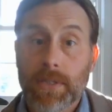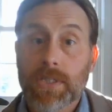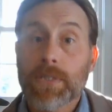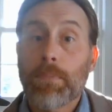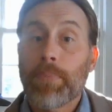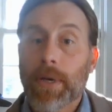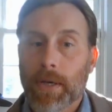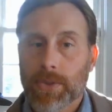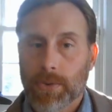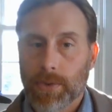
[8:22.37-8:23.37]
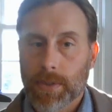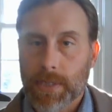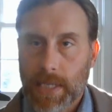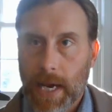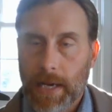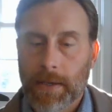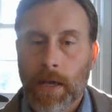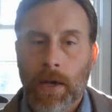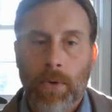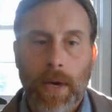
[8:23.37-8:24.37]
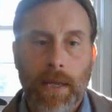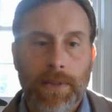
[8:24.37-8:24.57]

the spiritual side, right?